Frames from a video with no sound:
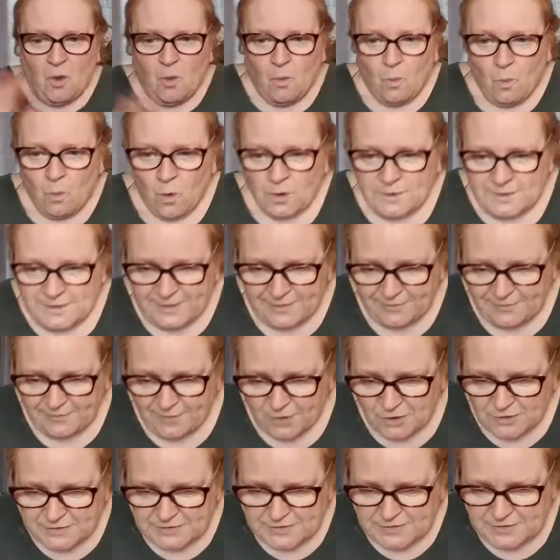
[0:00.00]

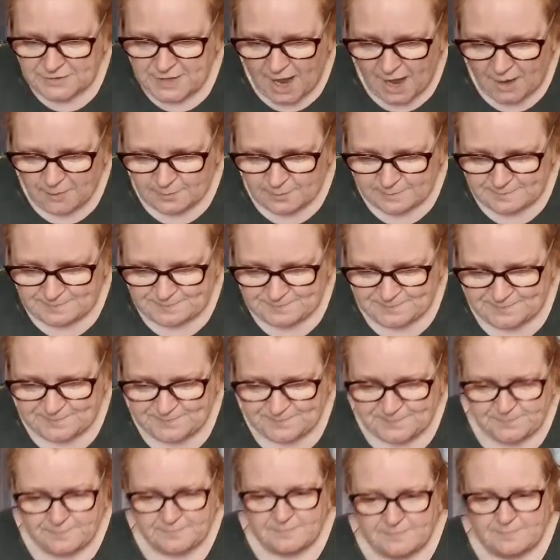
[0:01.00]
wonderful. So
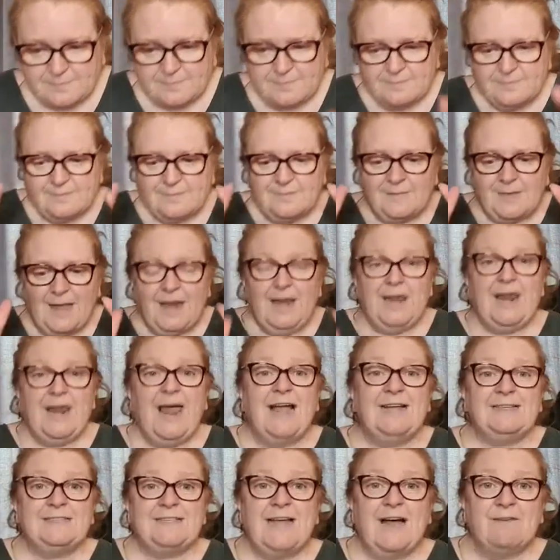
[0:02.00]

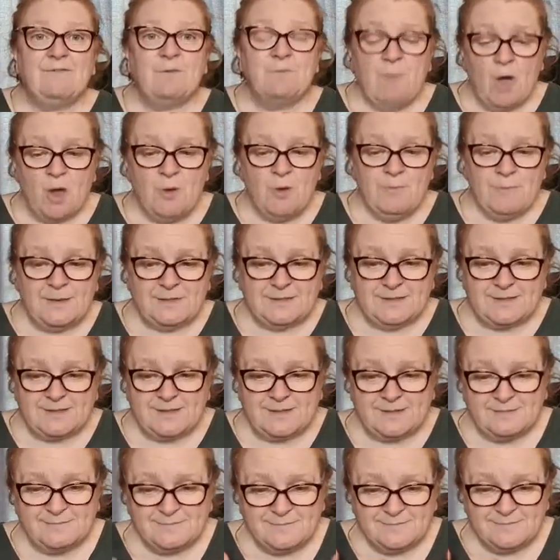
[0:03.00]
let's have a
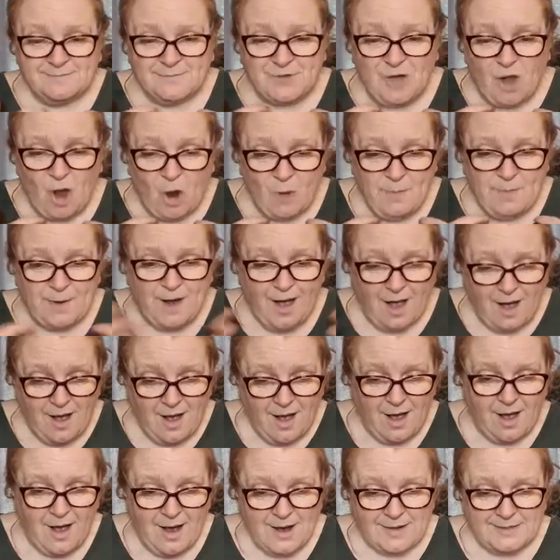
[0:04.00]
moment to open our
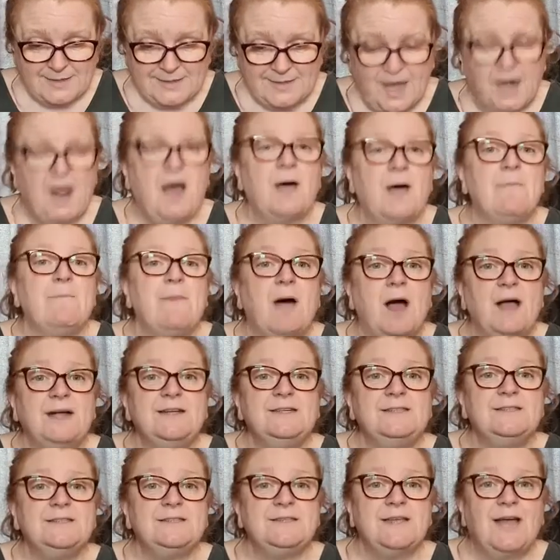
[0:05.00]
hearts and our
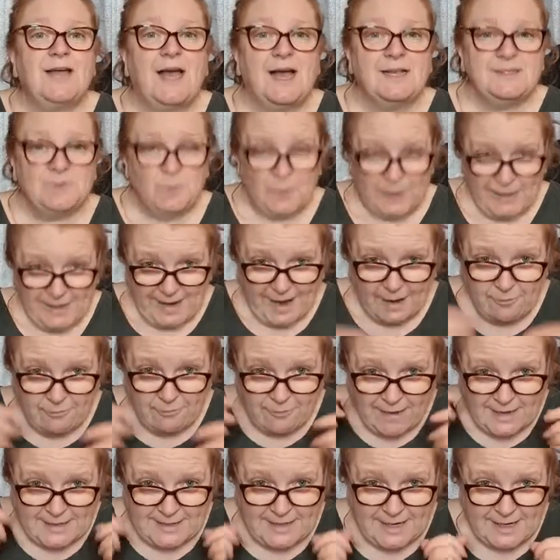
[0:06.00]
minds as we get
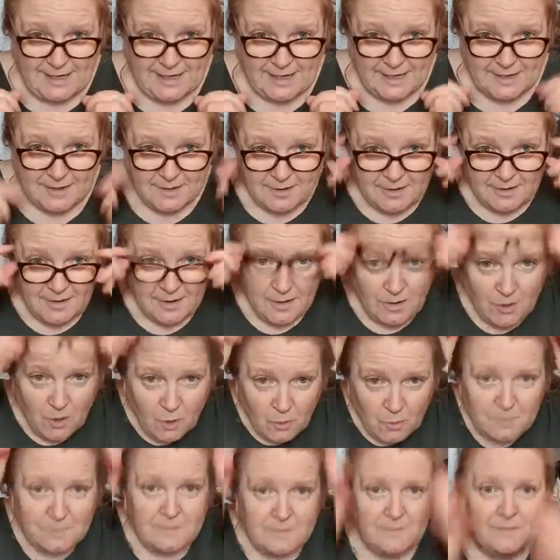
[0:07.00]
ready.
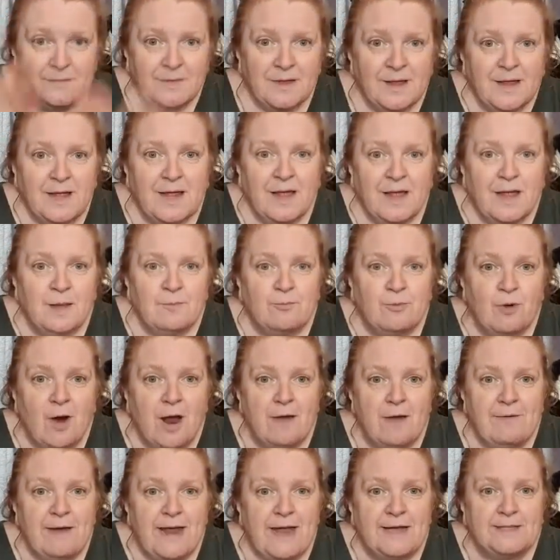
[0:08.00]
Oh,
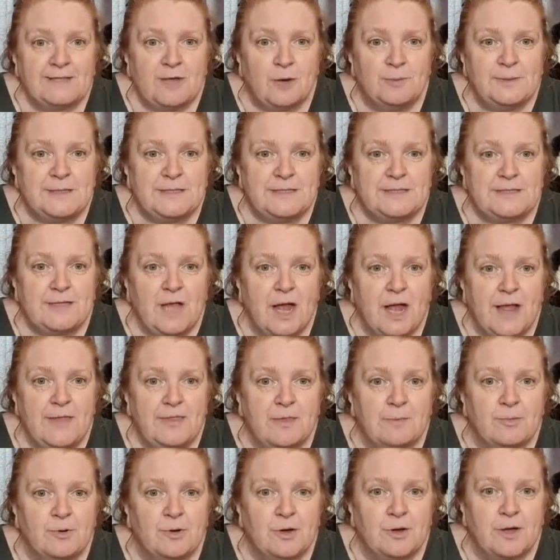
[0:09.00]
Priory is open to sign
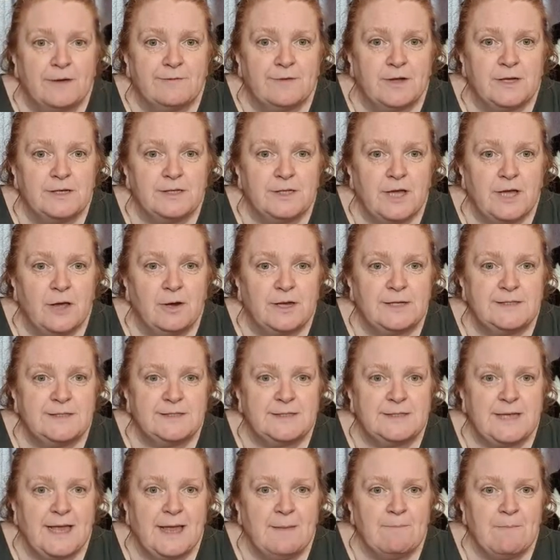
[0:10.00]
the book of
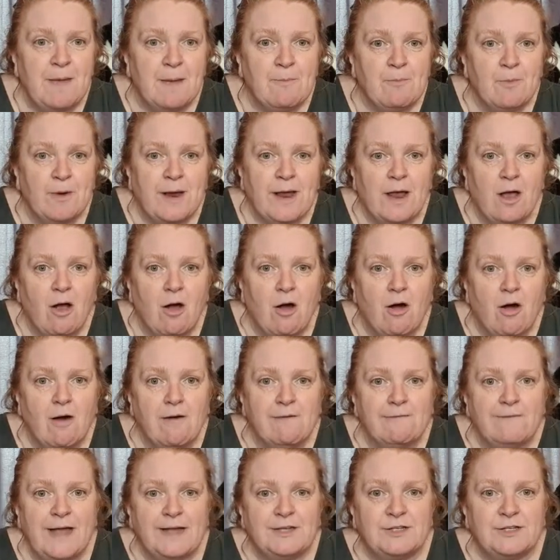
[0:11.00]
condolence in memory
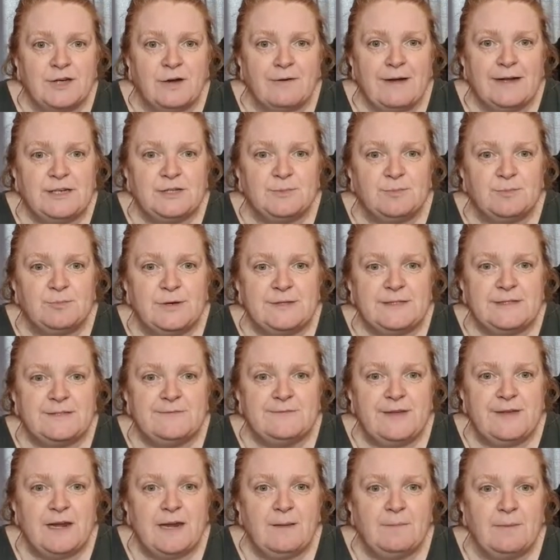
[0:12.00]
of HRH Prince
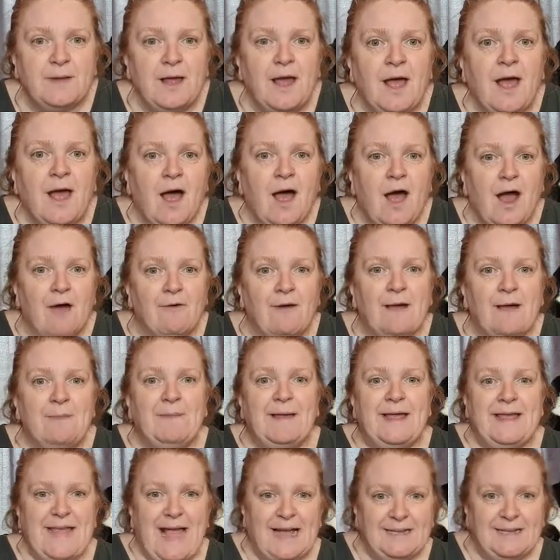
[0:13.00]
Philip RIP.
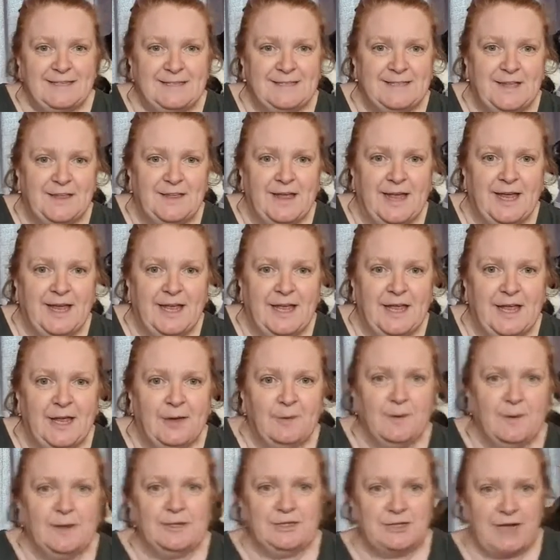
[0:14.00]
Yes, thank
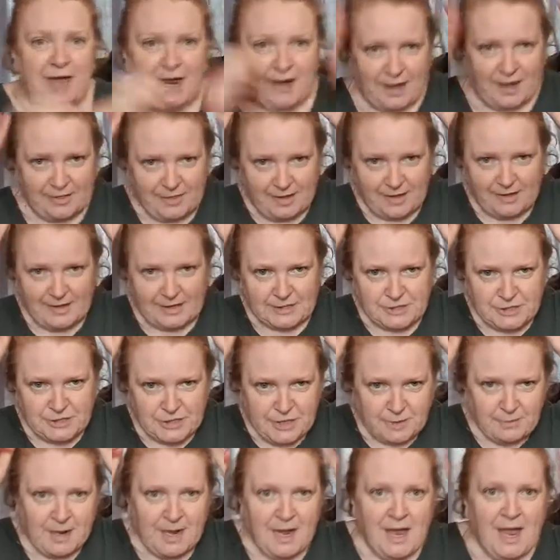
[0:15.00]
you, Jan. I think that's
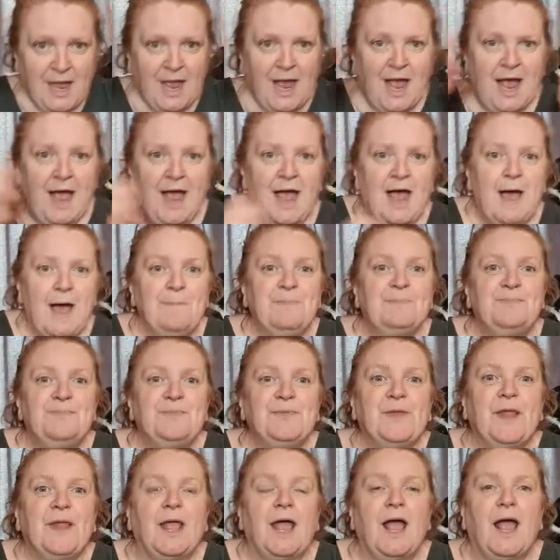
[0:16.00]
you. Um,
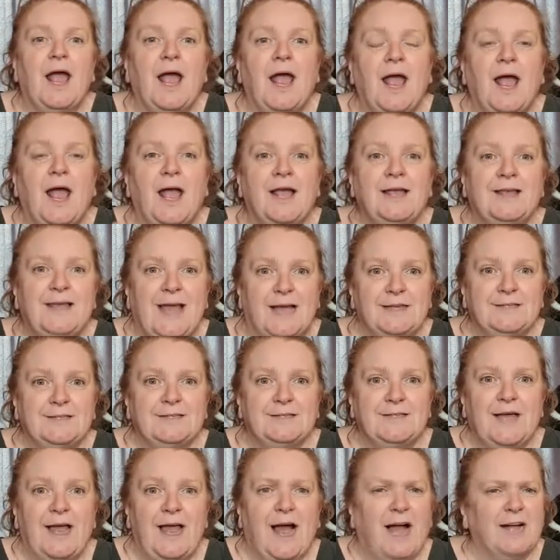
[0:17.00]

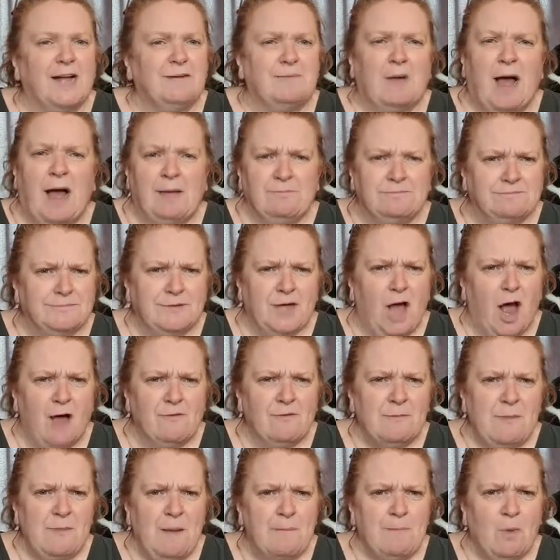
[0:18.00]
yes, I, I
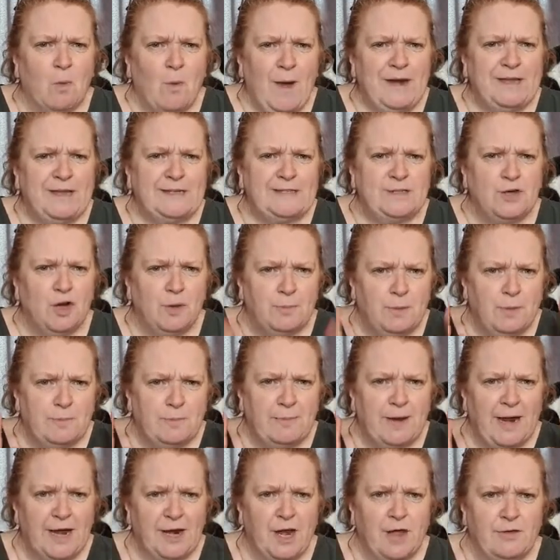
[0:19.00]
can't remember when it's open,
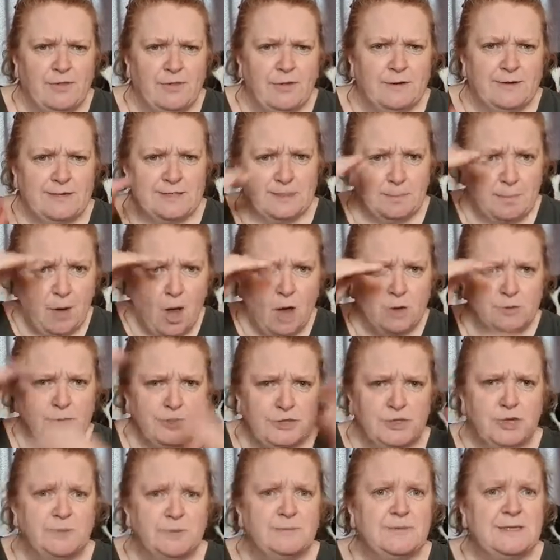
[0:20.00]
but I know there is a
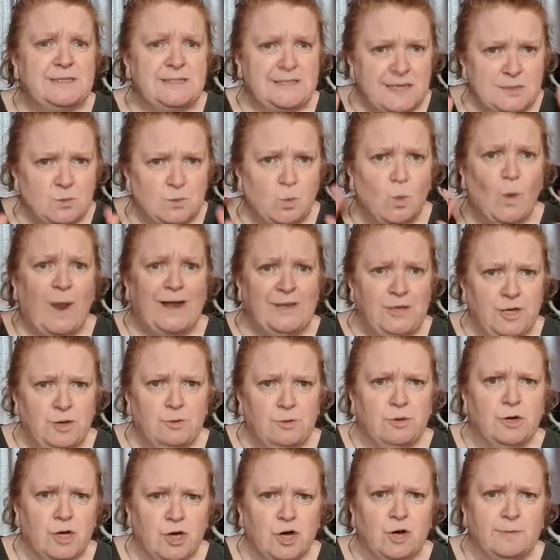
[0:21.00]
post up that says when you
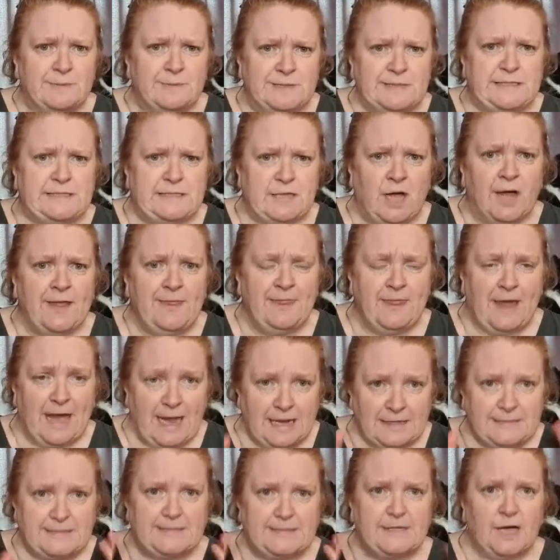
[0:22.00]
can come and sign
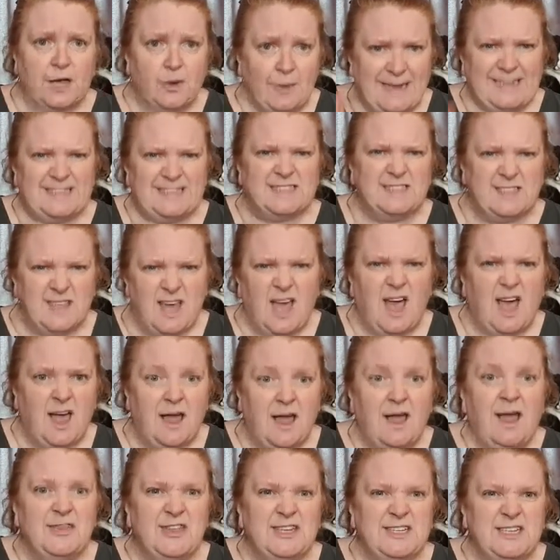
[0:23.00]
that. So it's there.
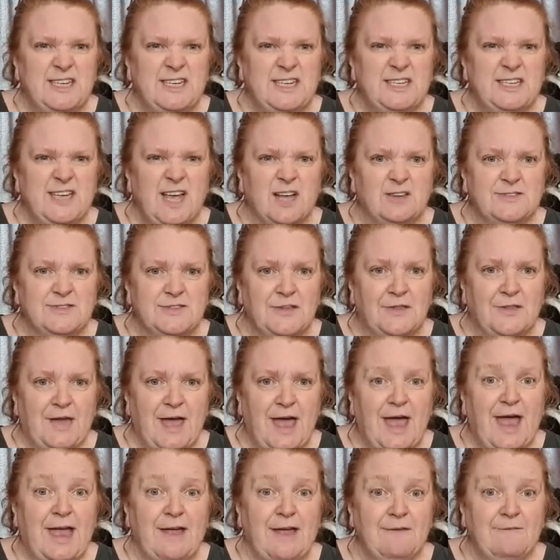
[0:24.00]
The details are
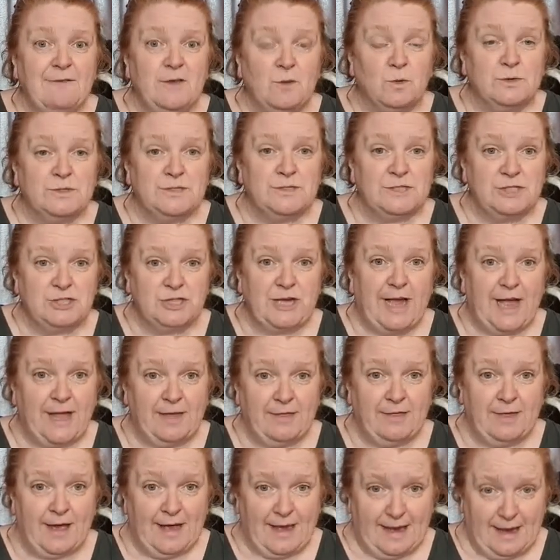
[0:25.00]
there if you want to check
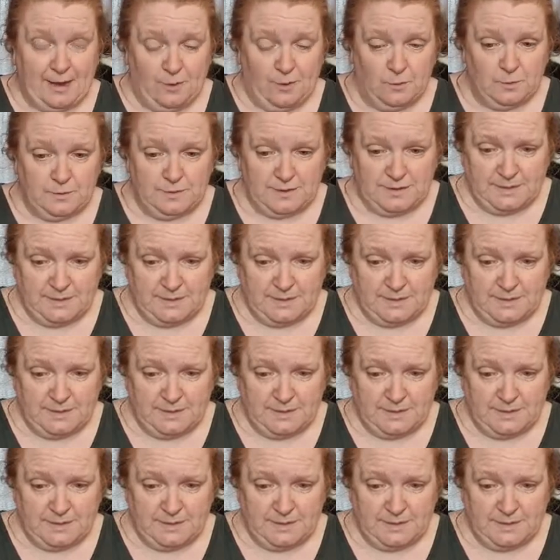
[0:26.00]
that out.